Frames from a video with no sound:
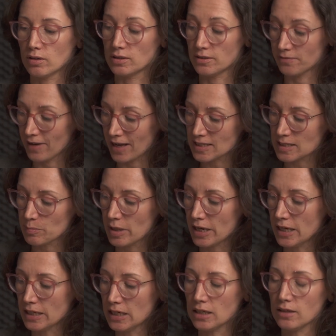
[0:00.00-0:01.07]
defense
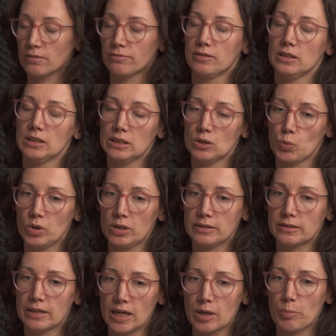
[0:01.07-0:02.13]
planning. Finland will
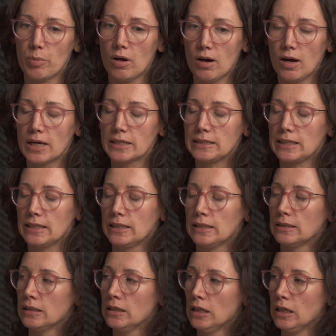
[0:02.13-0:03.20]
take part
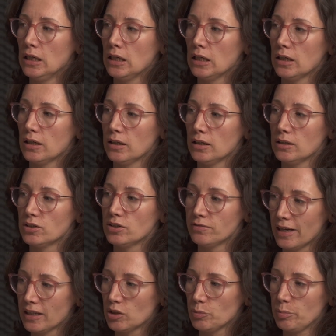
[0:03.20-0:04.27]
in
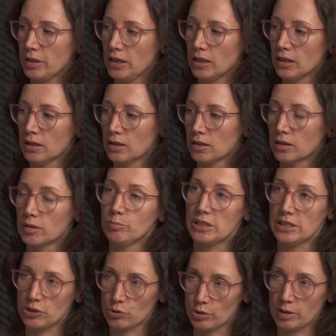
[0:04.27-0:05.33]
developing
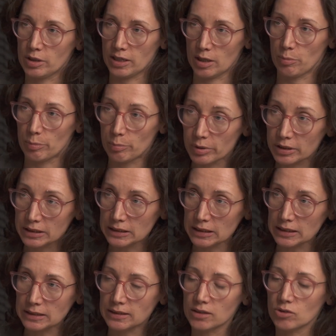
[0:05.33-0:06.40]
military
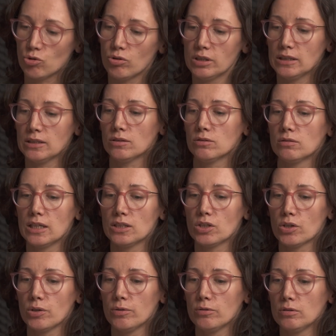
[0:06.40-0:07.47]
capabilities according to
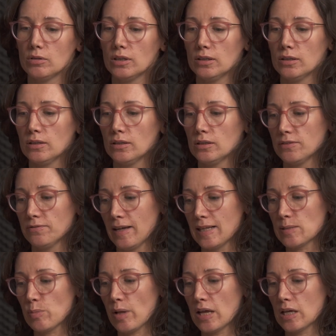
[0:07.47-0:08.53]
NATO
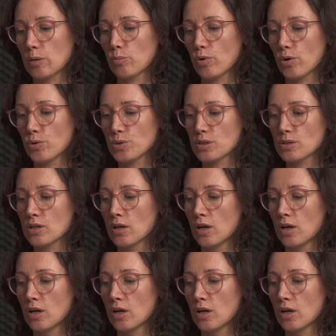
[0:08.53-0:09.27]
defense planning process.